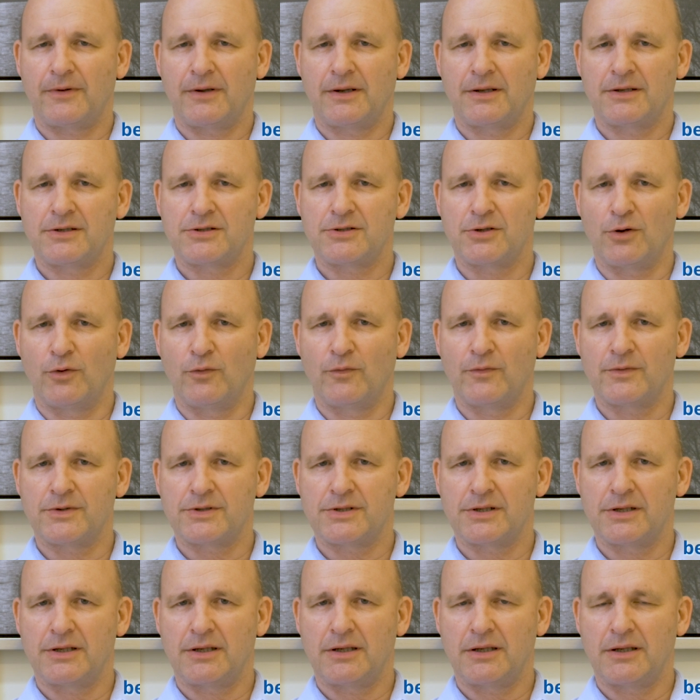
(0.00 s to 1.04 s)

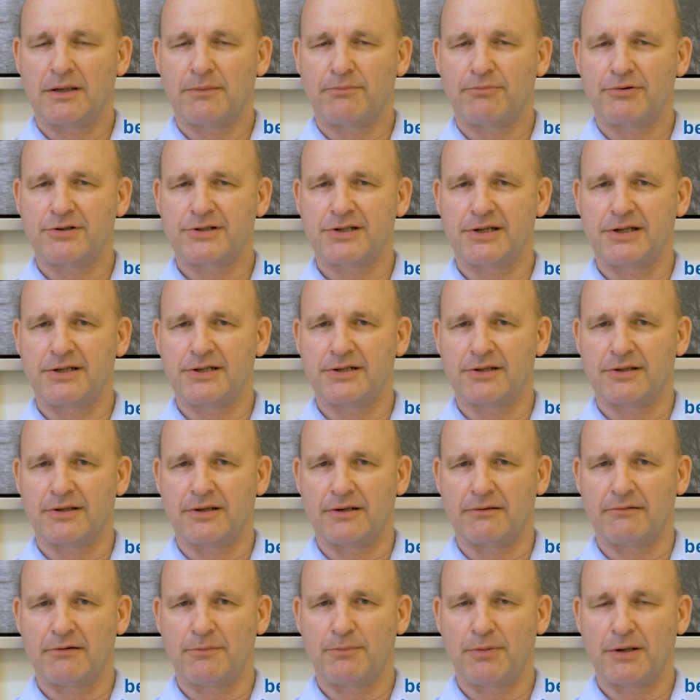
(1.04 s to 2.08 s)
insolvency procedure that
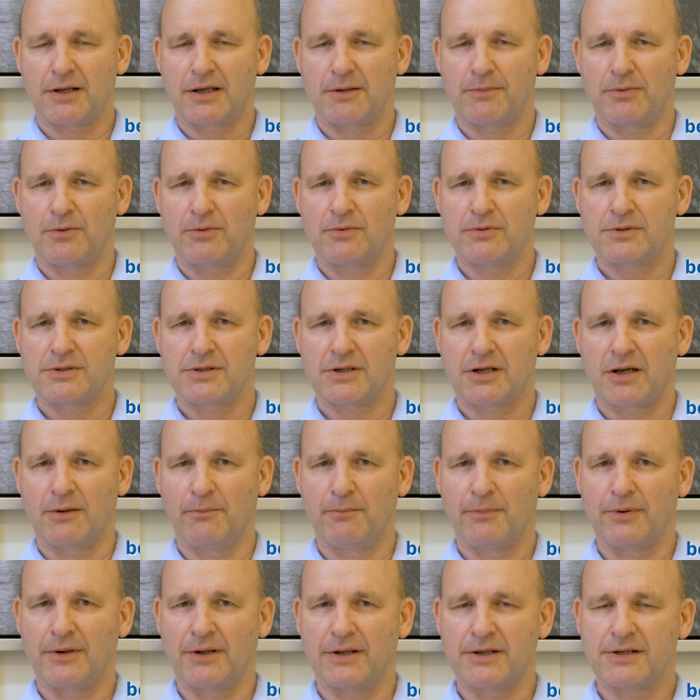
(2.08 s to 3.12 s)
are applicable to
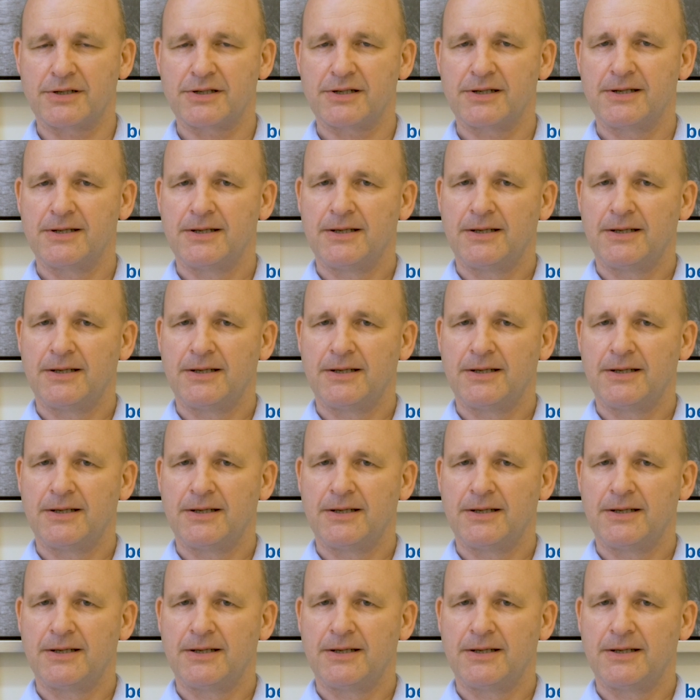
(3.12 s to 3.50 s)
companies.